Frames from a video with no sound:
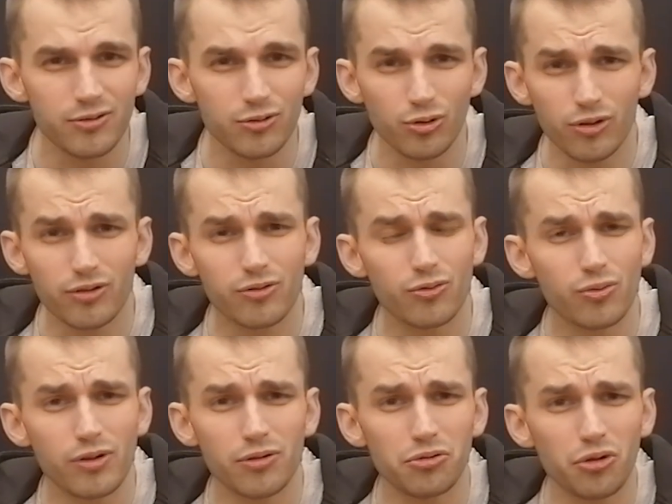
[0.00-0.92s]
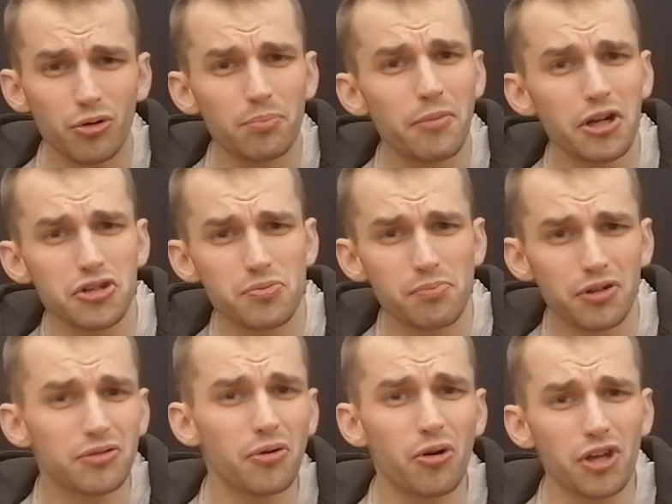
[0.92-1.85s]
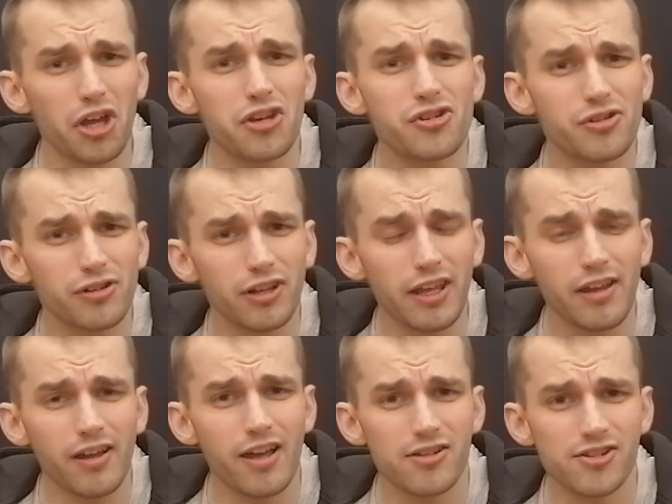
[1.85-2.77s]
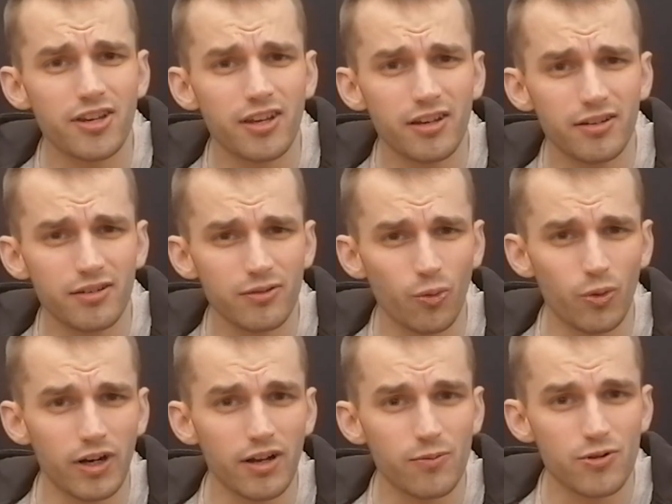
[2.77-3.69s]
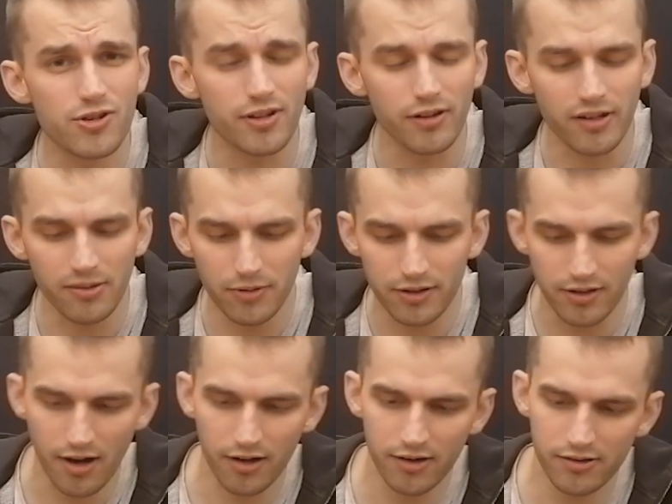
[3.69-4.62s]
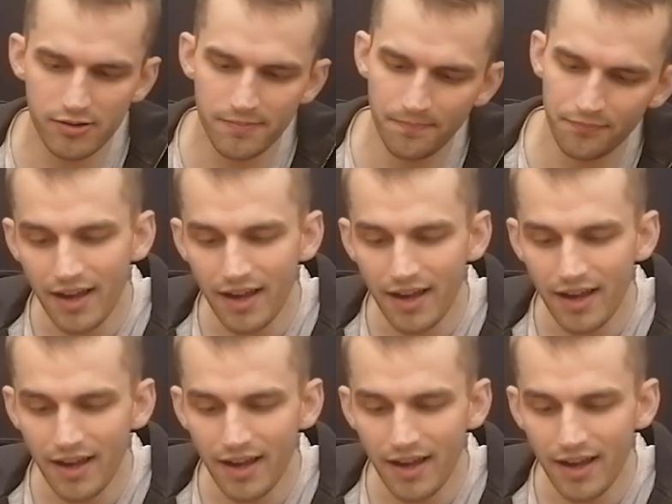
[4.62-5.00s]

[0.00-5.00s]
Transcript: Not much, but occasionally as a kid when I was a little bit younger.